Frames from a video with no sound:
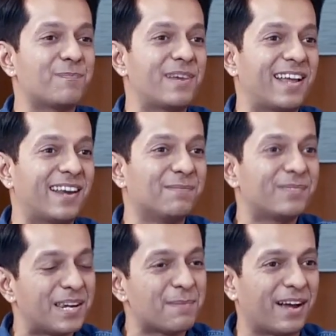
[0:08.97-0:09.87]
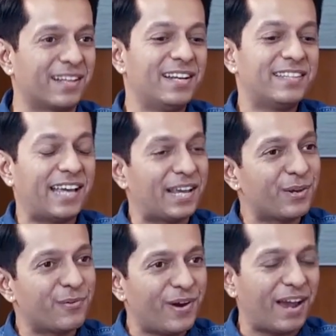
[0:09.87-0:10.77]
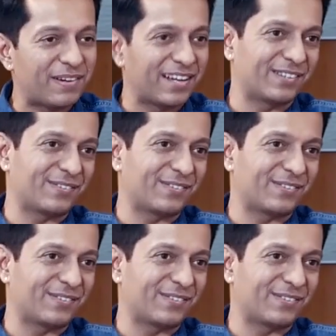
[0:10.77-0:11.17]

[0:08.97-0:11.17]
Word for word: Malayalam cinema. Thank you for having us